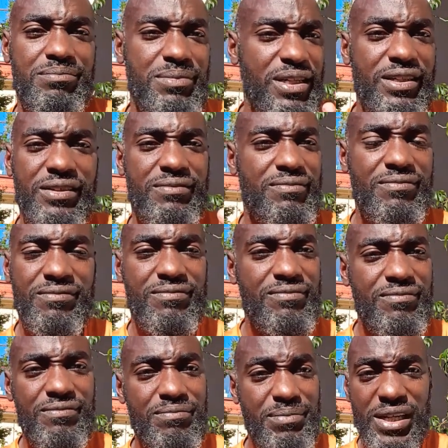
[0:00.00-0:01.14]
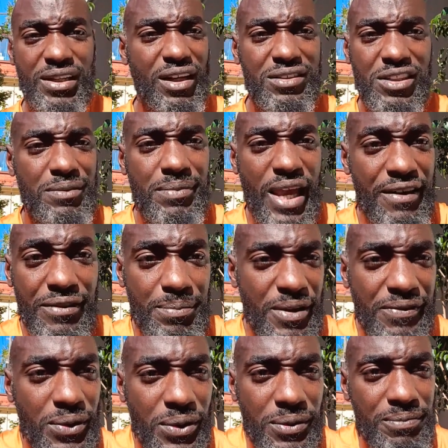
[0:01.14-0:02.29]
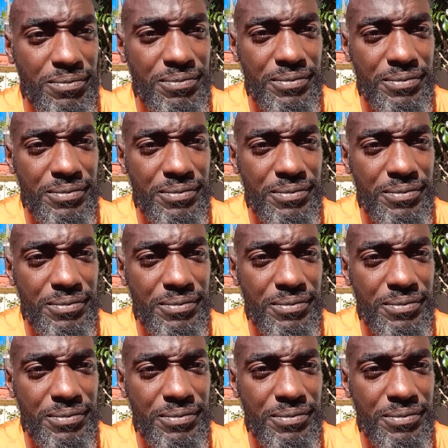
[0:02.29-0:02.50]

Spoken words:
been locked up ever before.